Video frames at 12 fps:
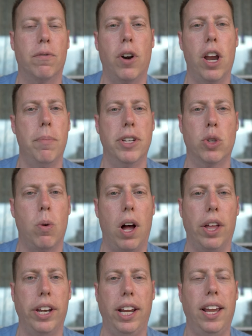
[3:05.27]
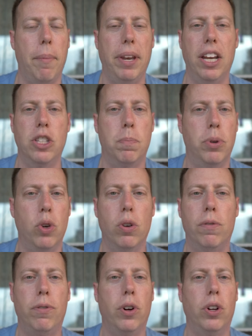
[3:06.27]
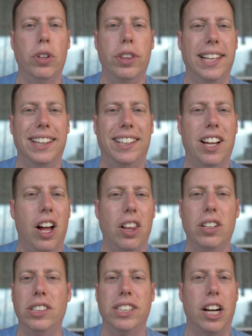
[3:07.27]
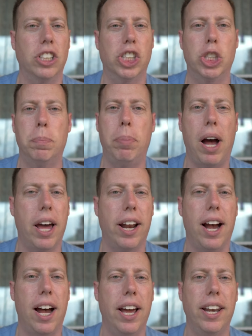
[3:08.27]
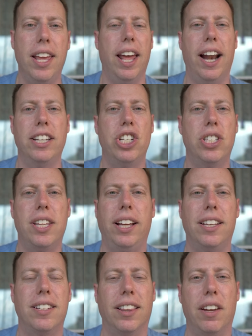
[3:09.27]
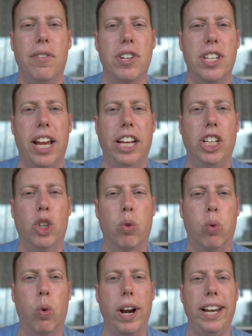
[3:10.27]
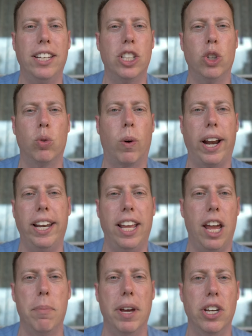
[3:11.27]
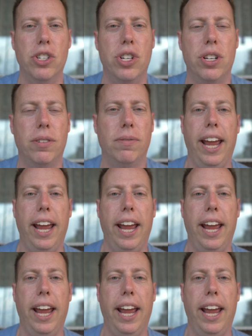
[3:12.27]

for image quality. I mean, it's beautiful. The colors are spot on. And I just think it delivers a great, great image.